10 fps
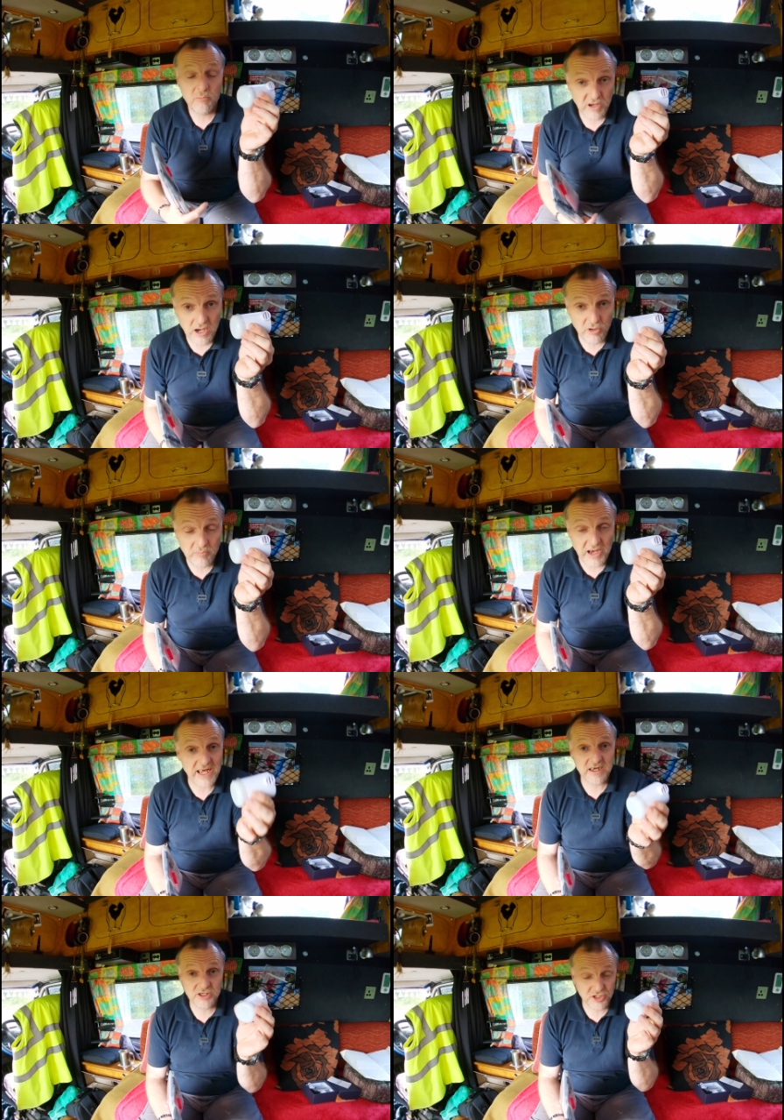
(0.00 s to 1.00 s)
power
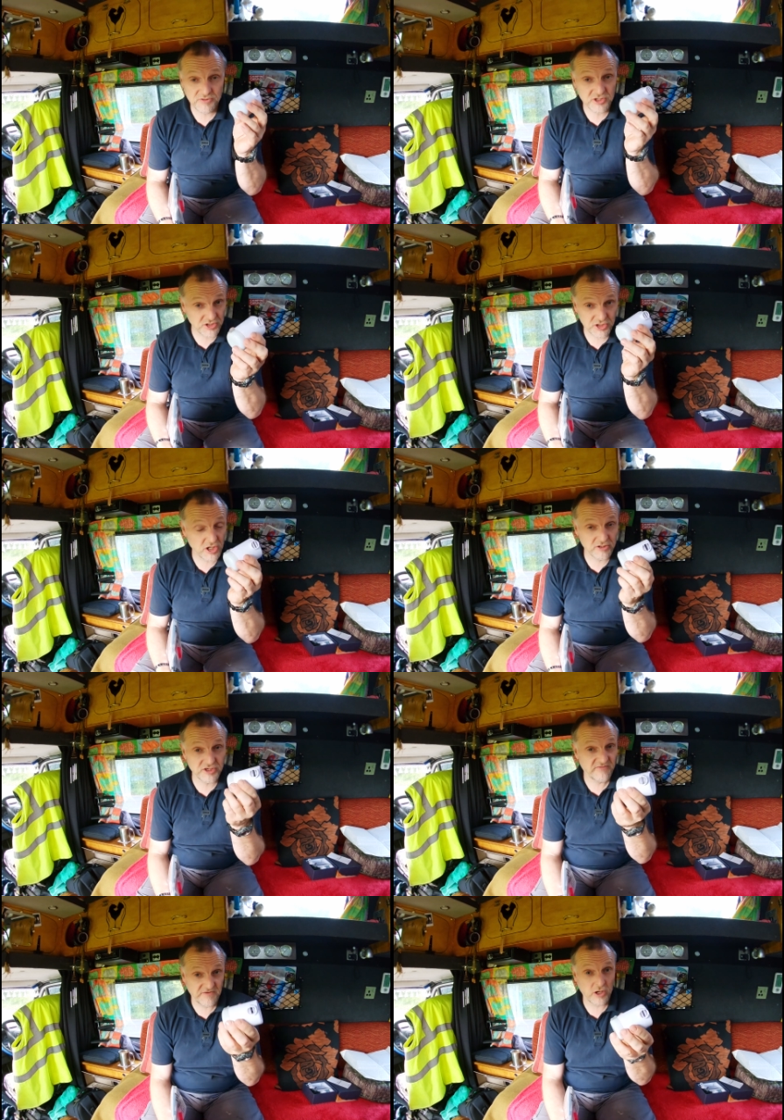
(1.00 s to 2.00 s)
bank to charge
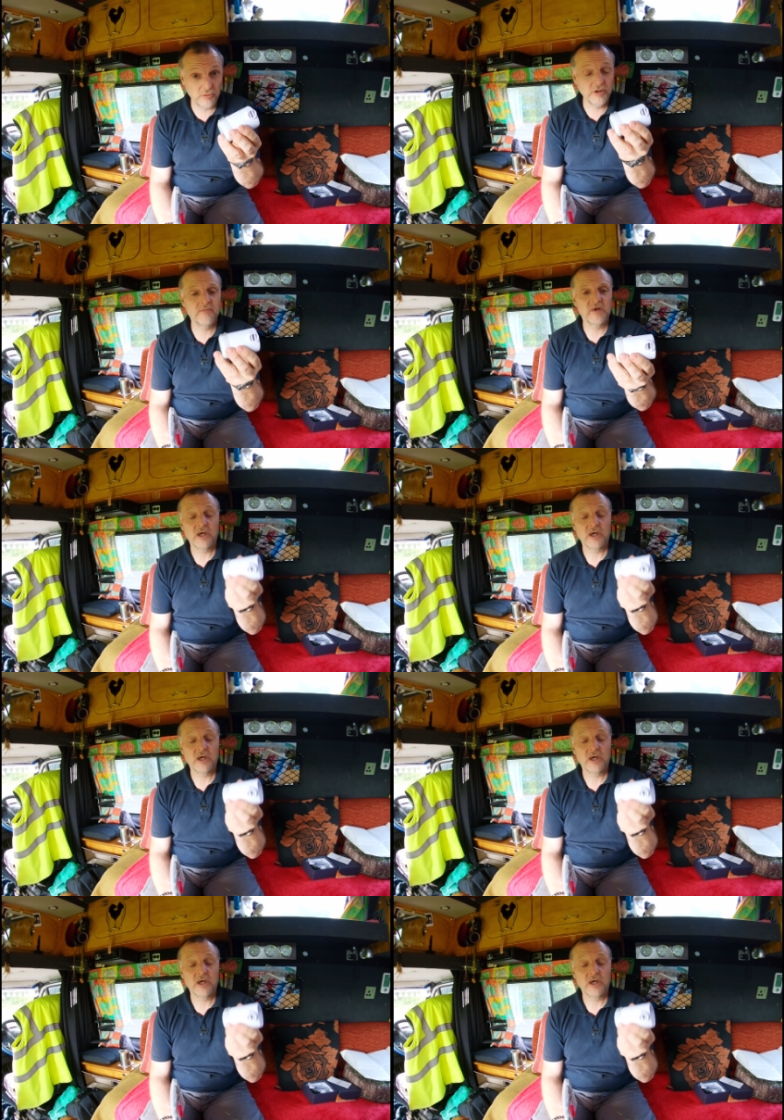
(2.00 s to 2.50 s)
your phone.